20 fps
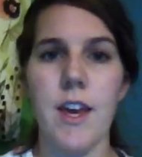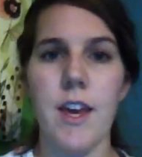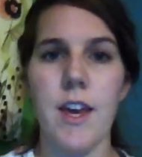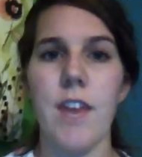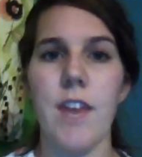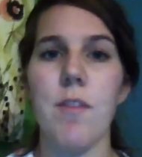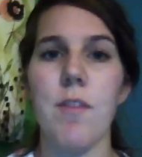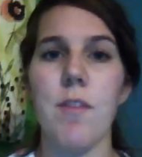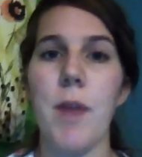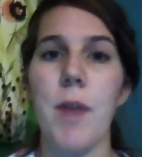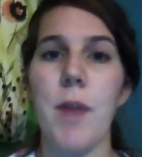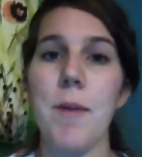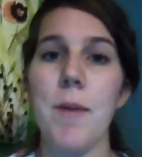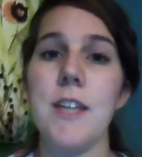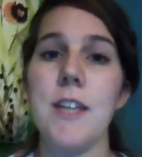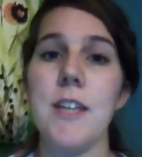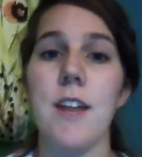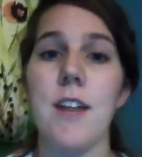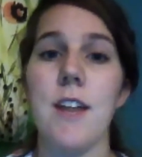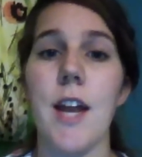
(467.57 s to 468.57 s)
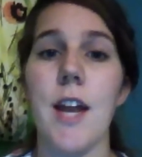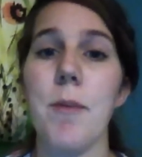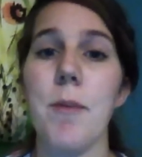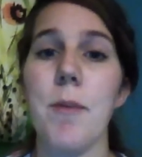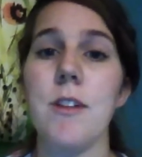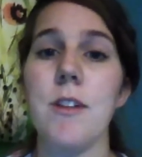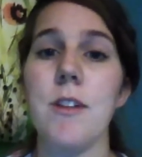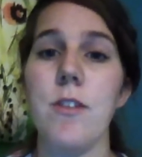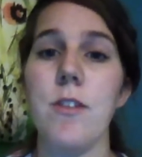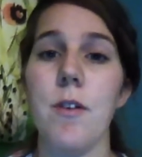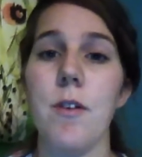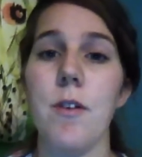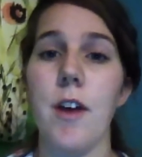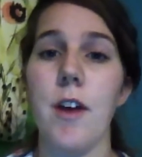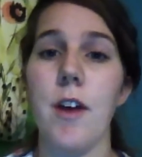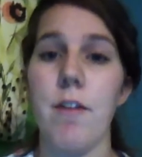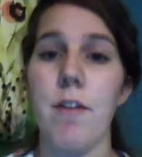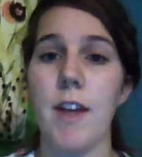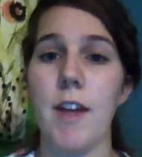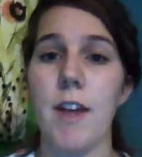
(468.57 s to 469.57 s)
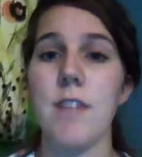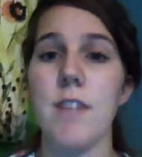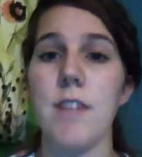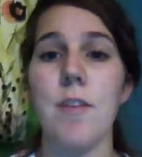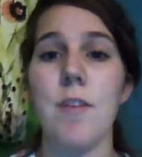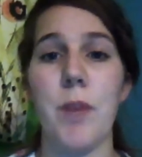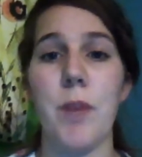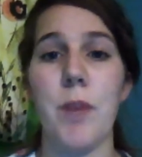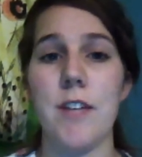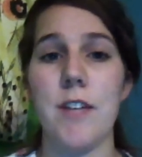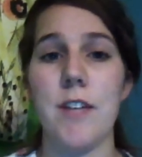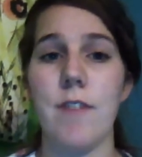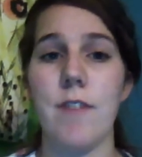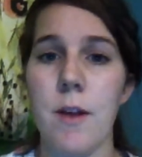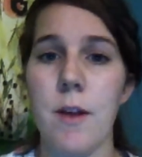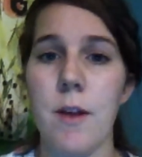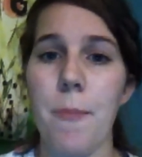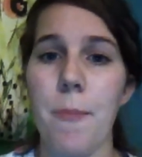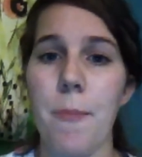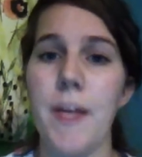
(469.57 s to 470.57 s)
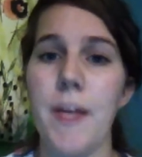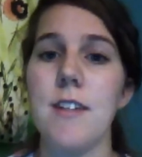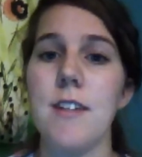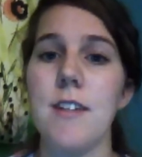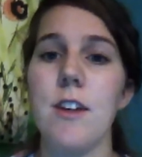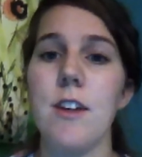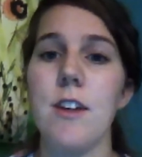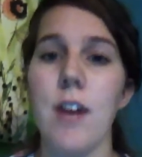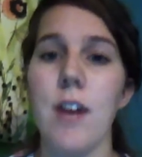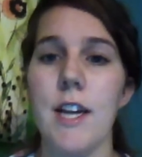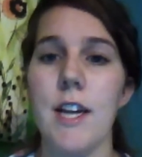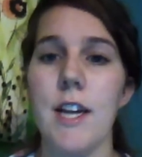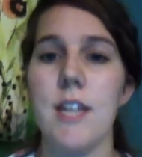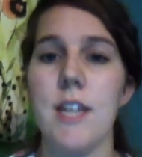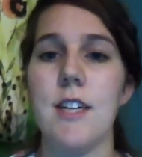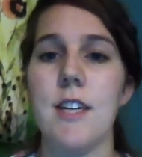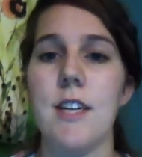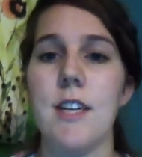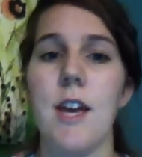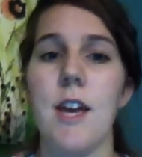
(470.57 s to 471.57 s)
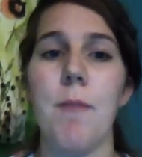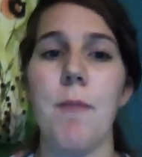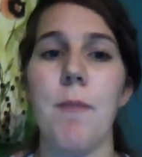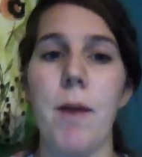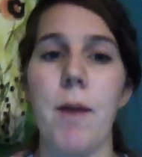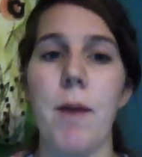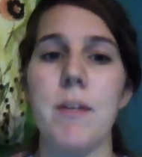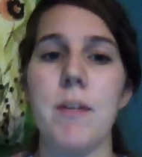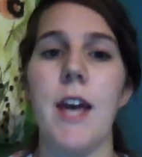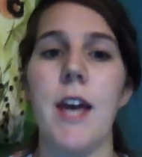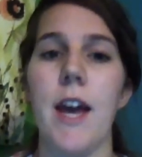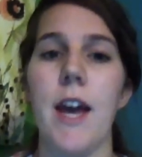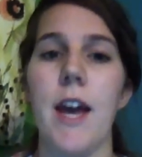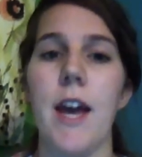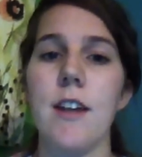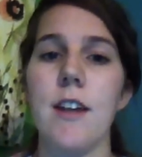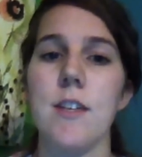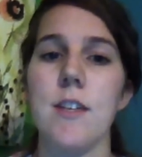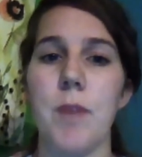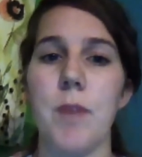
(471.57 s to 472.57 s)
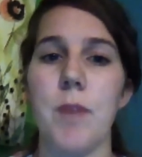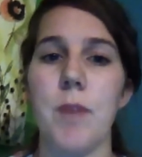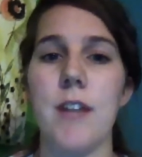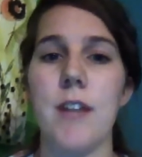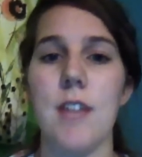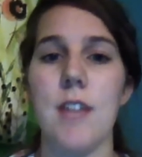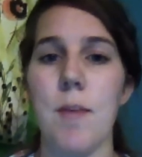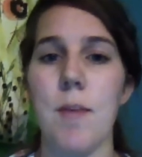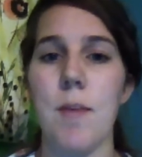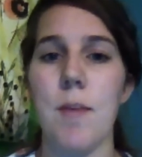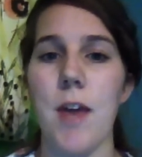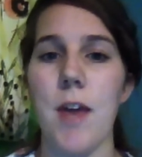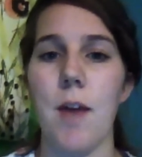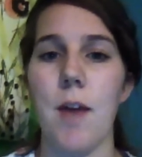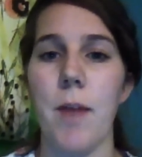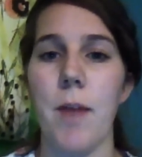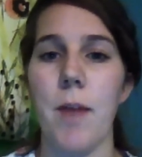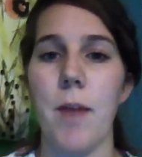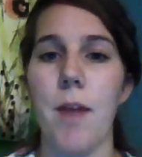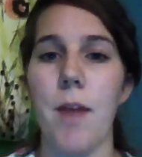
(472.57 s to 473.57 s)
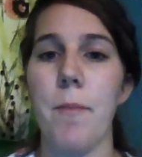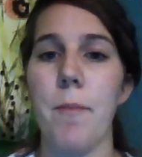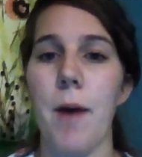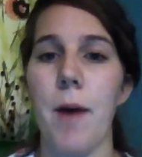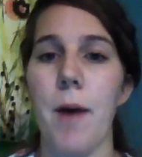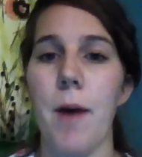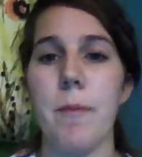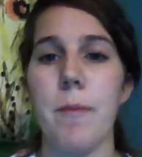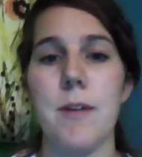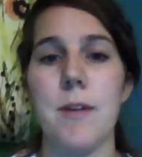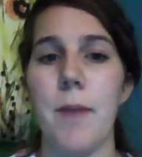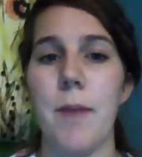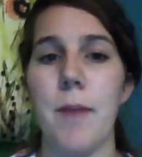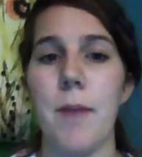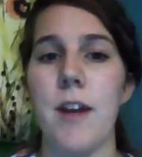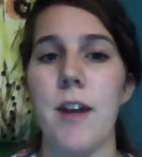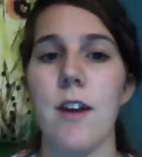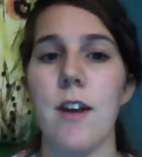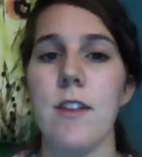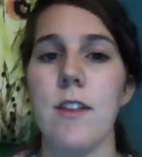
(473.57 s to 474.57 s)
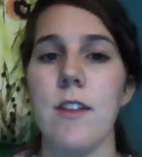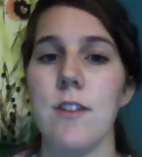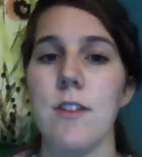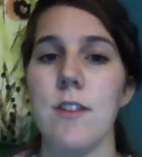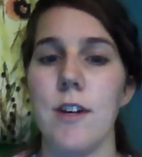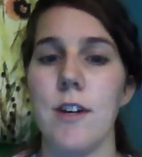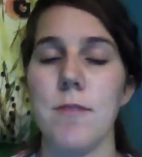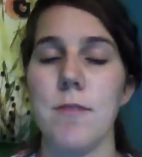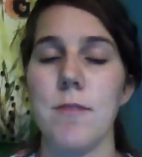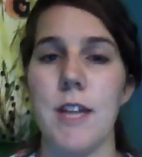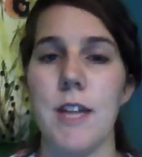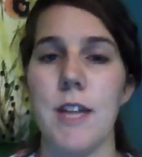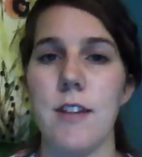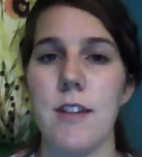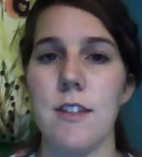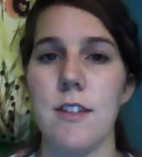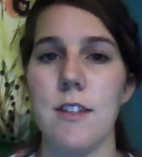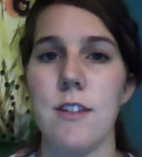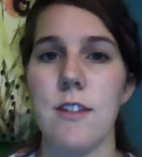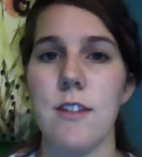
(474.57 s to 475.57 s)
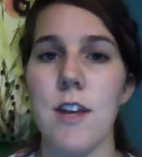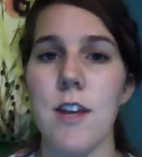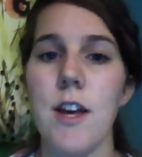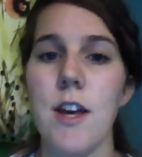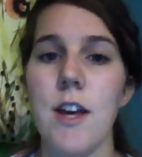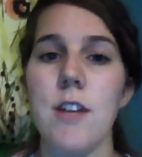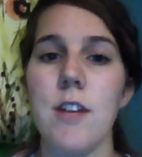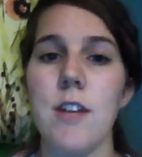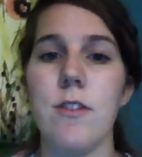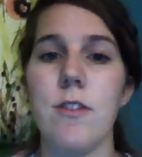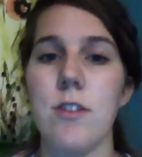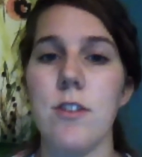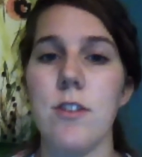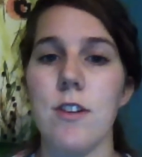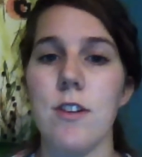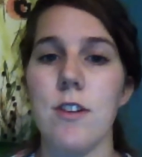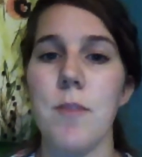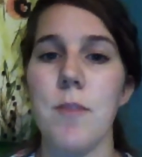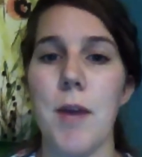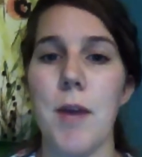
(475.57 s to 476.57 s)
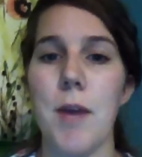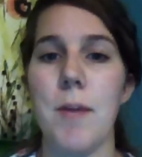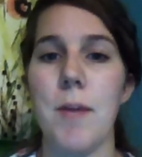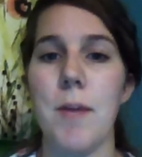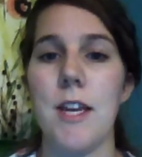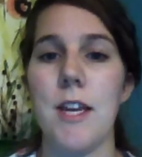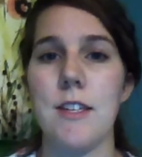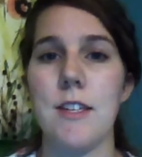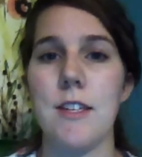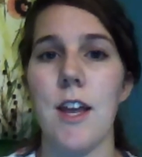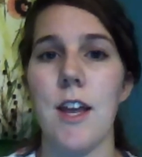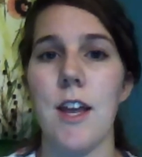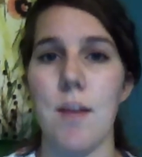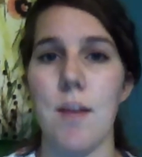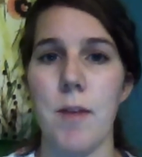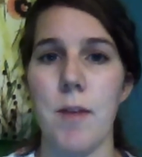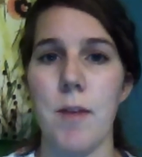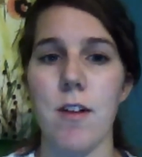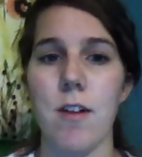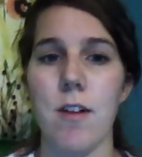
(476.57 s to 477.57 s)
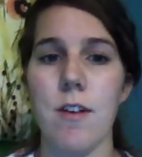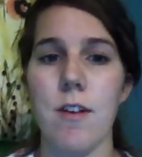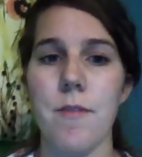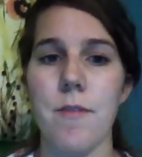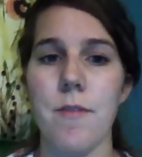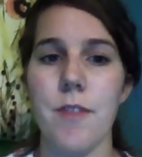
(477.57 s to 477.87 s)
If the baby is unable to effectively breastfeed, it is a good idea to get mom to hand express EBM and pump depending on the circumstances to ensure the baby is getting milk.